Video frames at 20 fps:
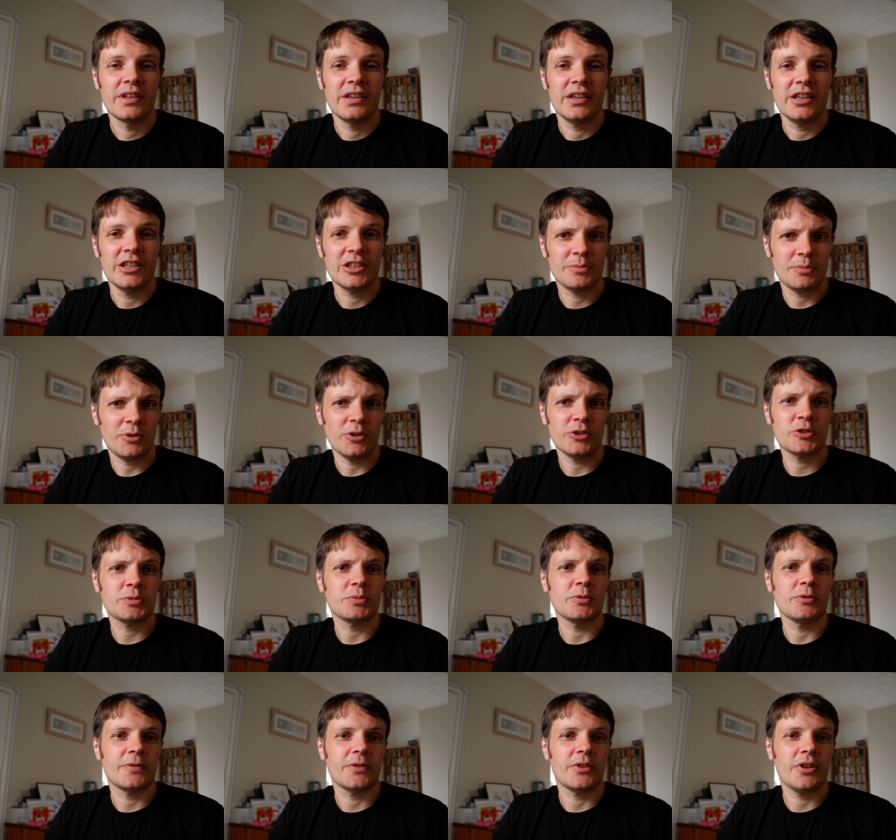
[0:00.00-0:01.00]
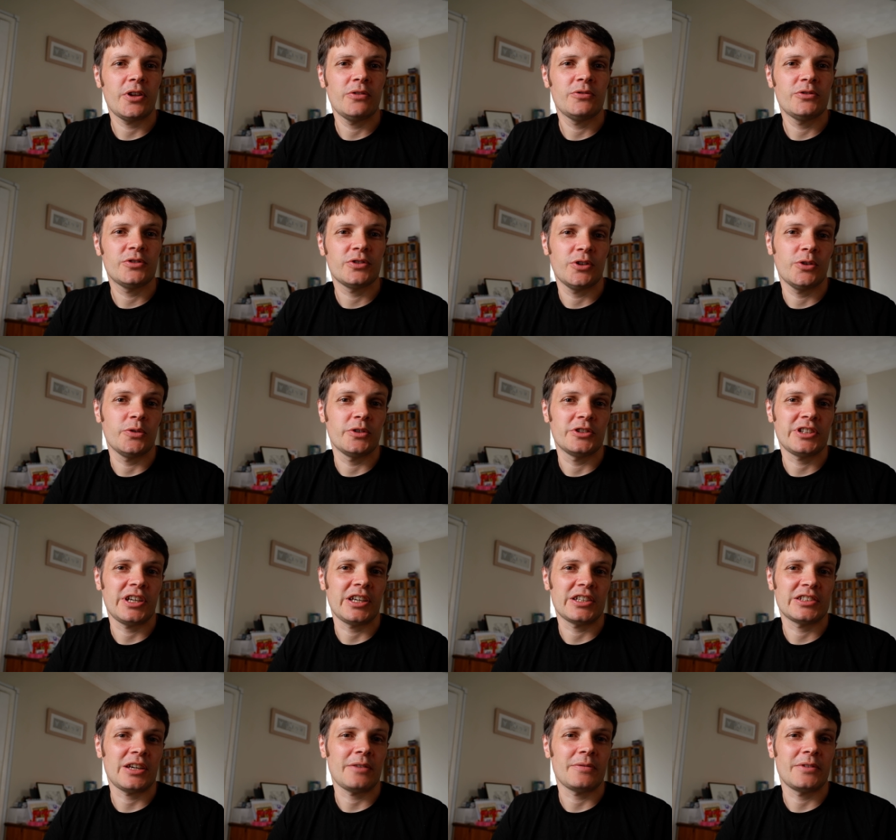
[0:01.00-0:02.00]
It's possible for those who are
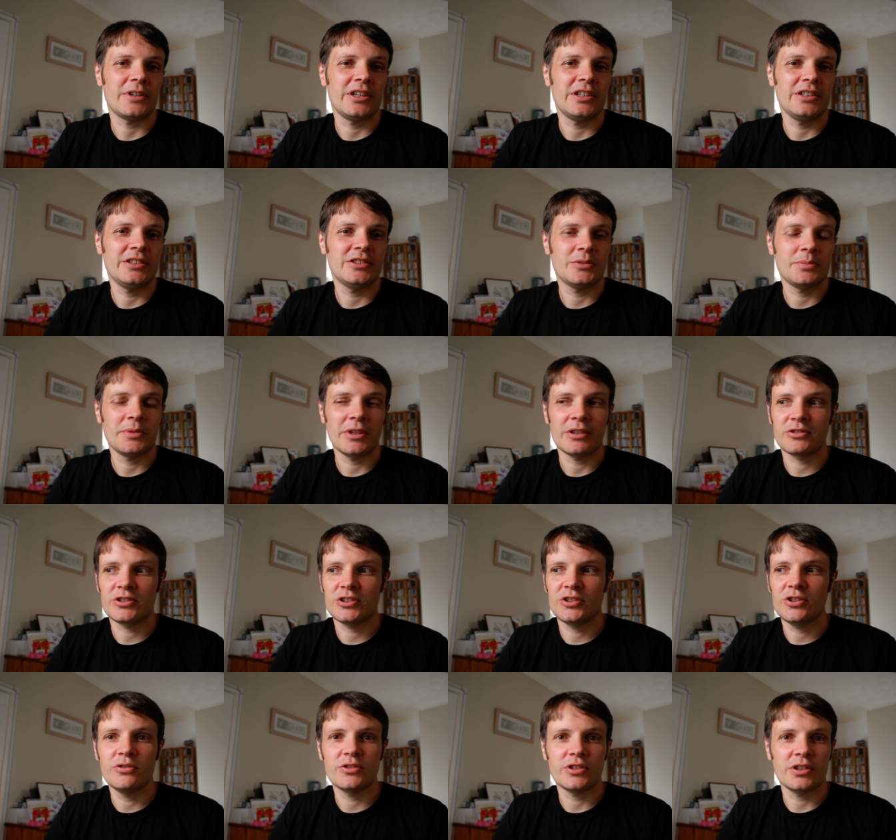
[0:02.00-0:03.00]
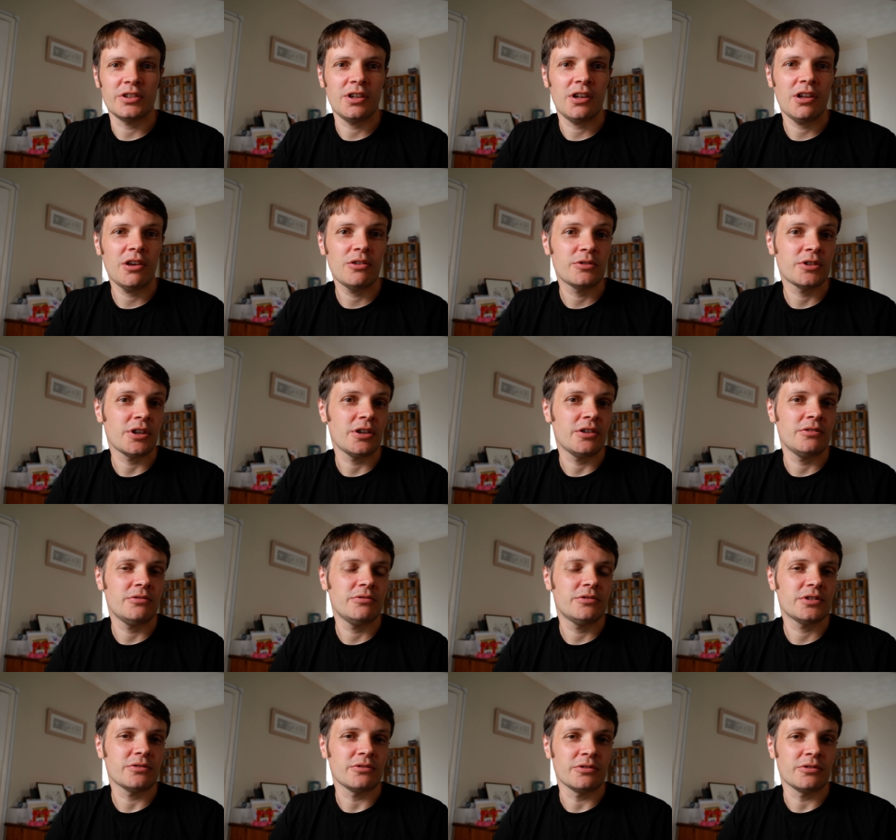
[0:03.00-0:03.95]
tech savvy to be able to use a low code